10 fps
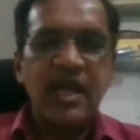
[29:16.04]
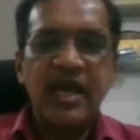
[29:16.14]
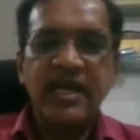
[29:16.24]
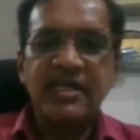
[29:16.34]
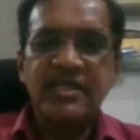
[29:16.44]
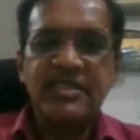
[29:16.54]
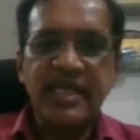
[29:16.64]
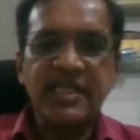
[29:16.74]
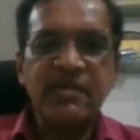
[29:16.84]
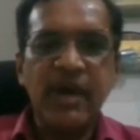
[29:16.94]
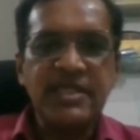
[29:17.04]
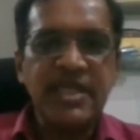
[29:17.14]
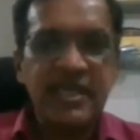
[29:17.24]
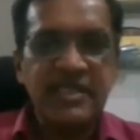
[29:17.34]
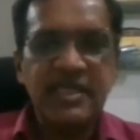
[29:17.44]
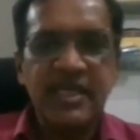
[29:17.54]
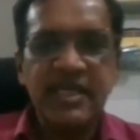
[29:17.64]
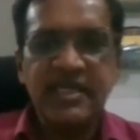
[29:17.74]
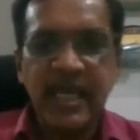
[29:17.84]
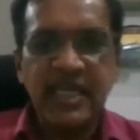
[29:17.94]
And checking the moisture content on
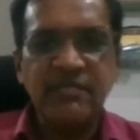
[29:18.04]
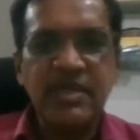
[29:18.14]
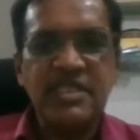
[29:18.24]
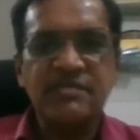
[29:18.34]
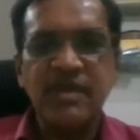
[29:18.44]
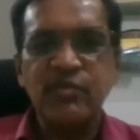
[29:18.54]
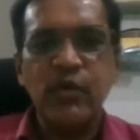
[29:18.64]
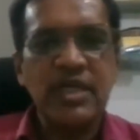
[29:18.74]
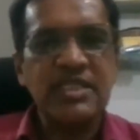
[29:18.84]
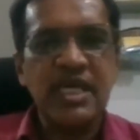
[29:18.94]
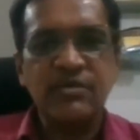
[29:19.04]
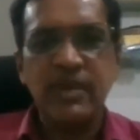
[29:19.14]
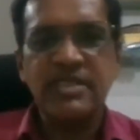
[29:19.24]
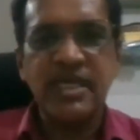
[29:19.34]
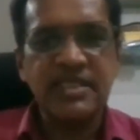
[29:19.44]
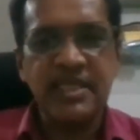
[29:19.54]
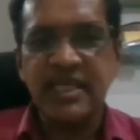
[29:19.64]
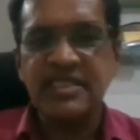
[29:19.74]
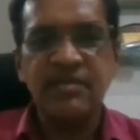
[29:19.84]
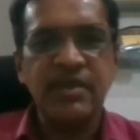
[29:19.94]
a daily basis, maybe once or twice
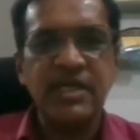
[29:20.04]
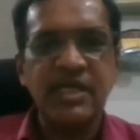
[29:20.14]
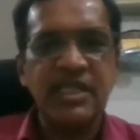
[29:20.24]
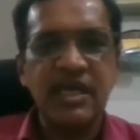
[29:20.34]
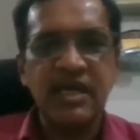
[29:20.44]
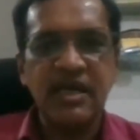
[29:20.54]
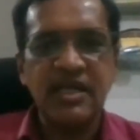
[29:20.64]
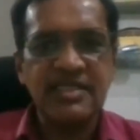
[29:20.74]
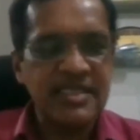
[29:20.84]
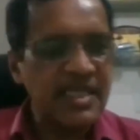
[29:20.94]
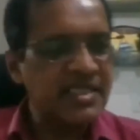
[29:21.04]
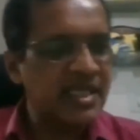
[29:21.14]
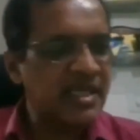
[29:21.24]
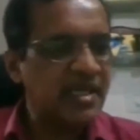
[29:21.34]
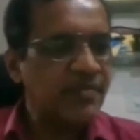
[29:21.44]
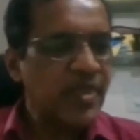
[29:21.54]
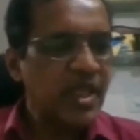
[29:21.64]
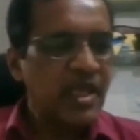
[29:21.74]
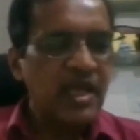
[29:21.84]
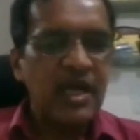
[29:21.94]
depending on the season.
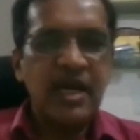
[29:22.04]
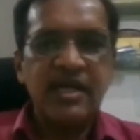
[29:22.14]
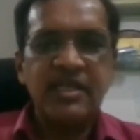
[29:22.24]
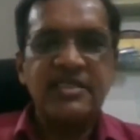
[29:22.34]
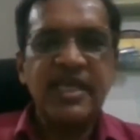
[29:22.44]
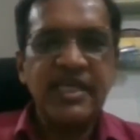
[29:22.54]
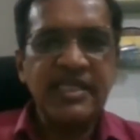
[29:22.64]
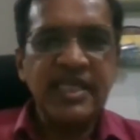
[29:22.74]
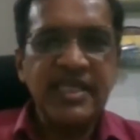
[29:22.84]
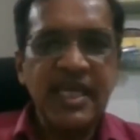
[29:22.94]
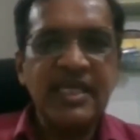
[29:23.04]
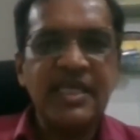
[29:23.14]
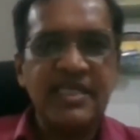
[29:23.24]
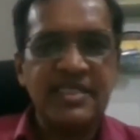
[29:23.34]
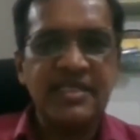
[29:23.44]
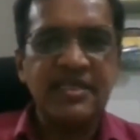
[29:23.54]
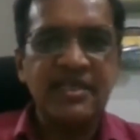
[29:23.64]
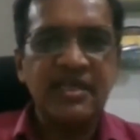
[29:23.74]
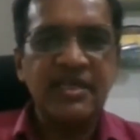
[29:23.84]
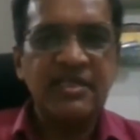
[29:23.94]
And checking the yield test
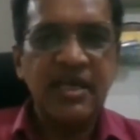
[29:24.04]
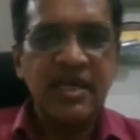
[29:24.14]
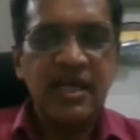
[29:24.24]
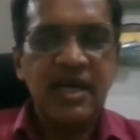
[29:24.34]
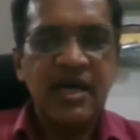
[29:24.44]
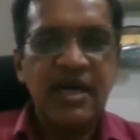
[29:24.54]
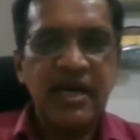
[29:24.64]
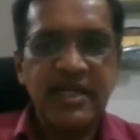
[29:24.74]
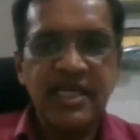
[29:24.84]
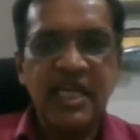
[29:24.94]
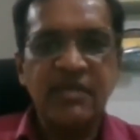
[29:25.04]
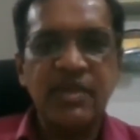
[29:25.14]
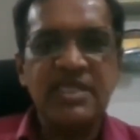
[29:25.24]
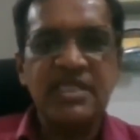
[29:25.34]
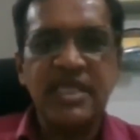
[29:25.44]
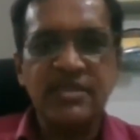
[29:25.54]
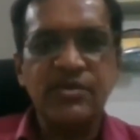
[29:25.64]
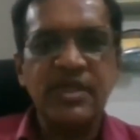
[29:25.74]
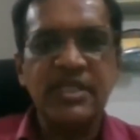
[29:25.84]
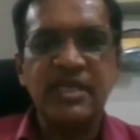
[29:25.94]
on a daily basis,
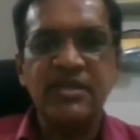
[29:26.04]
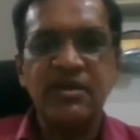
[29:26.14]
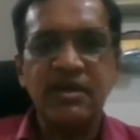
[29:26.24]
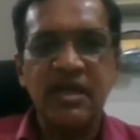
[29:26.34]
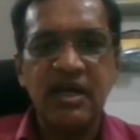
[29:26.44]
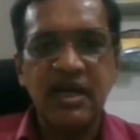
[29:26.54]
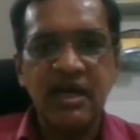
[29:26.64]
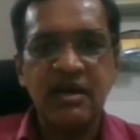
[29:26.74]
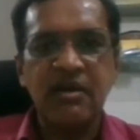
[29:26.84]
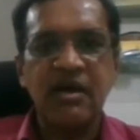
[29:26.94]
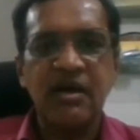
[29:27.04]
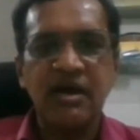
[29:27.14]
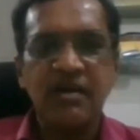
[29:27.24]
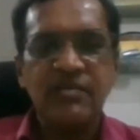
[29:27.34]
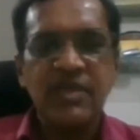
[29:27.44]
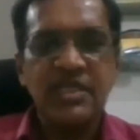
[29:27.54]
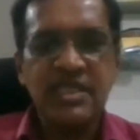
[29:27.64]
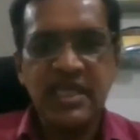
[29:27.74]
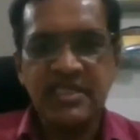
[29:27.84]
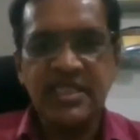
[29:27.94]
ensuring that
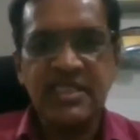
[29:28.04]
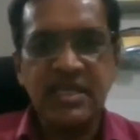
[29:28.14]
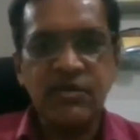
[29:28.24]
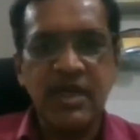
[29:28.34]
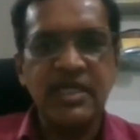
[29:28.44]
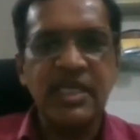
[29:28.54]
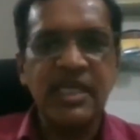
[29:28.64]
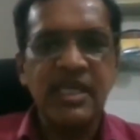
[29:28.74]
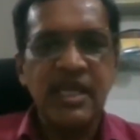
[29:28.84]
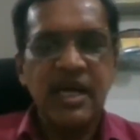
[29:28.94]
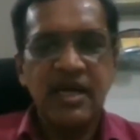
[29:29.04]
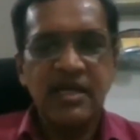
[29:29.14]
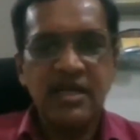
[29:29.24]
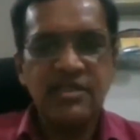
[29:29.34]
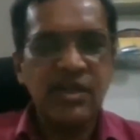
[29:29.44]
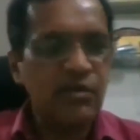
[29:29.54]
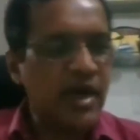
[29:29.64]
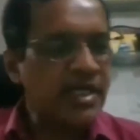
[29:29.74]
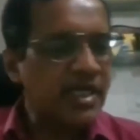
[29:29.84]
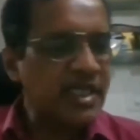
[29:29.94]
the consistent quality and also the
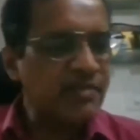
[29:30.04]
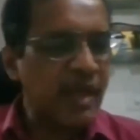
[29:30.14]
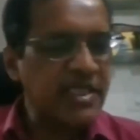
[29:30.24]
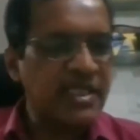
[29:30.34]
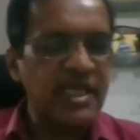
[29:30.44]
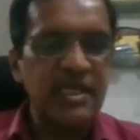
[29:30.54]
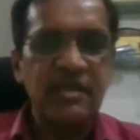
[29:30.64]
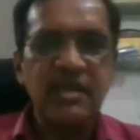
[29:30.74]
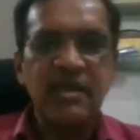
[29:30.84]
quantity is maintained.